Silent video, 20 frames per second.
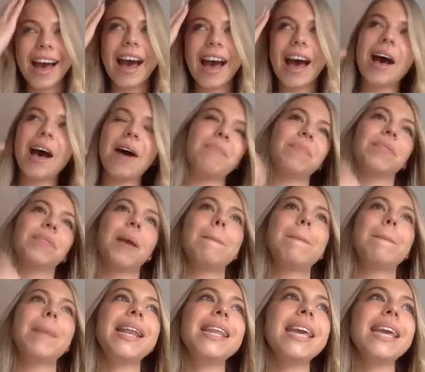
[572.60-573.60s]
Um,
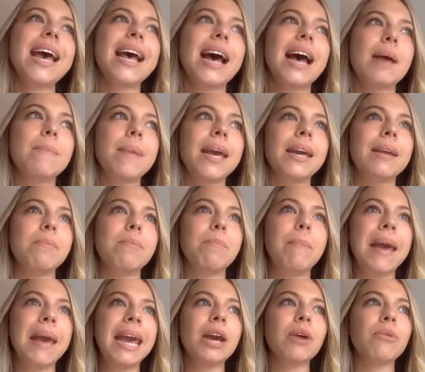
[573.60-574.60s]
but yeah, I mean,
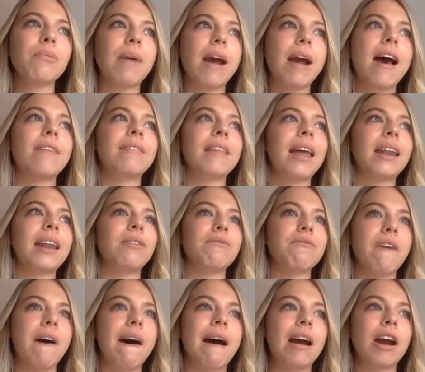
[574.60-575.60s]
being around that
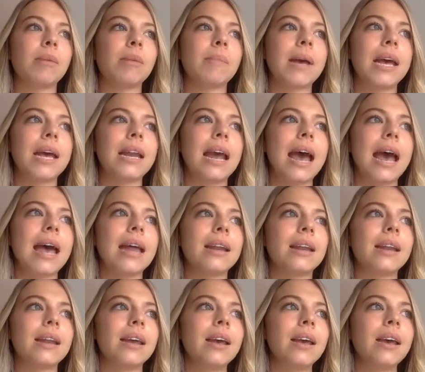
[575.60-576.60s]
environment
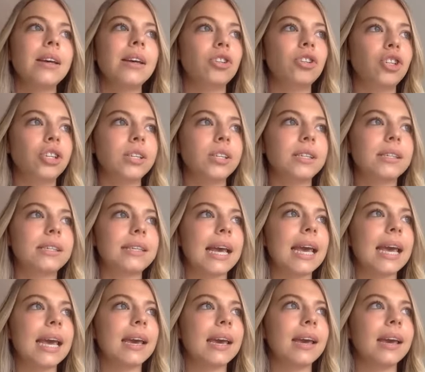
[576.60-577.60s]
and just
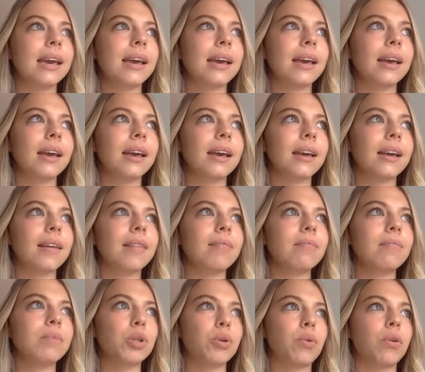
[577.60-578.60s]
seeing
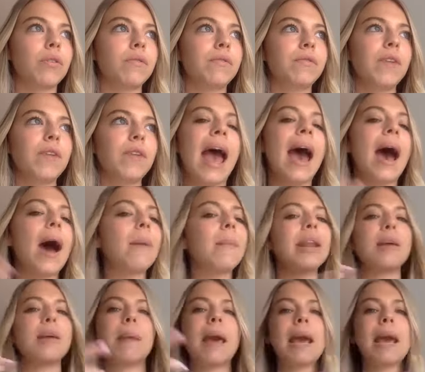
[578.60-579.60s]
sort of how
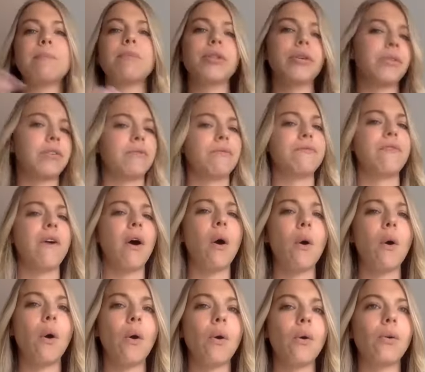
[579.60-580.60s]
many people are
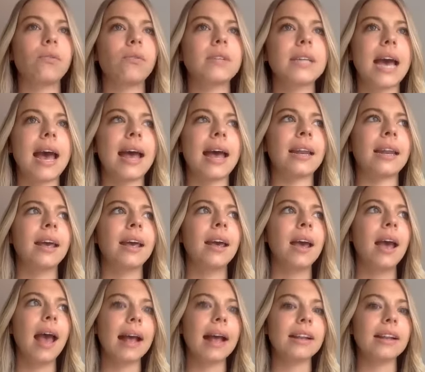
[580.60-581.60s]
involved and
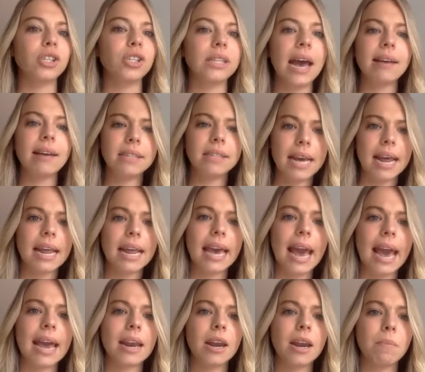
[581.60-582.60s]
just how
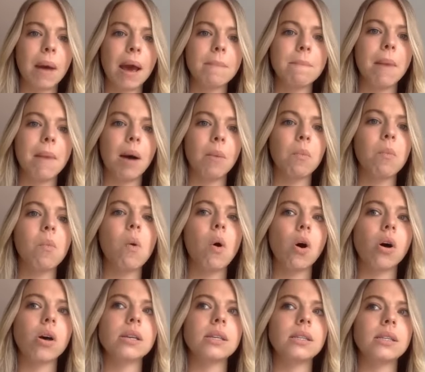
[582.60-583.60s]
dedicated my mum
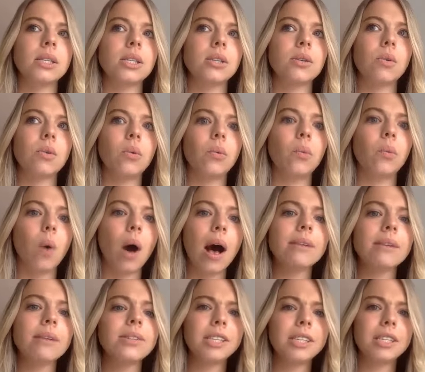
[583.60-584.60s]
was
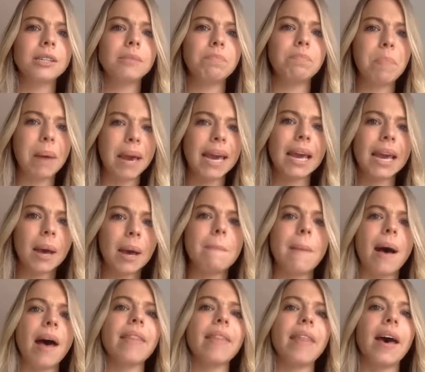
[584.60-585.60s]
whilst yeah. being a
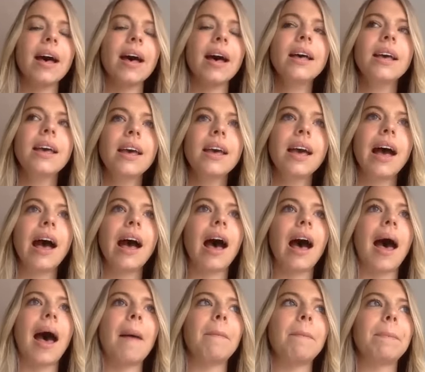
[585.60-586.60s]
mother.
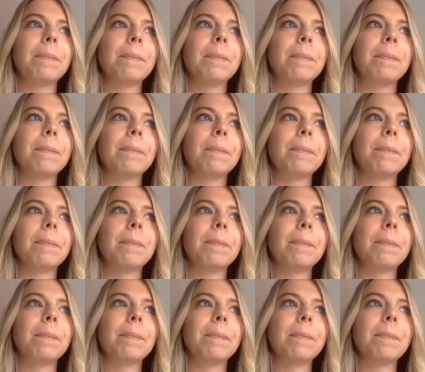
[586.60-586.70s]
Yeah. Um,